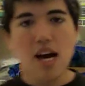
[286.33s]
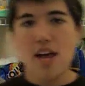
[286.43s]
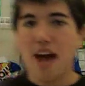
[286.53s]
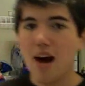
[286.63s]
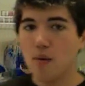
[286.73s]

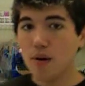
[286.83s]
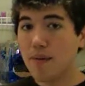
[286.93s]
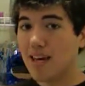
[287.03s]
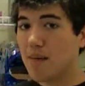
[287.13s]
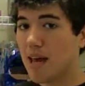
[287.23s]
that would
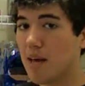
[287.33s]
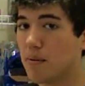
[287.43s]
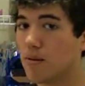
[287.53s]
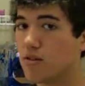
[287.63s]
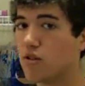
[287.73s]
make him
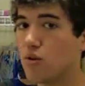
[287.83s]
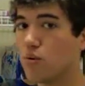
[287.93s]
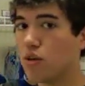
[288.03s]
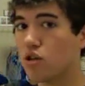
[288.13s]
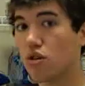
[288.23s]
able to
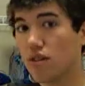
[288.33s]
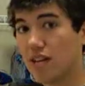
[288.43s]
control the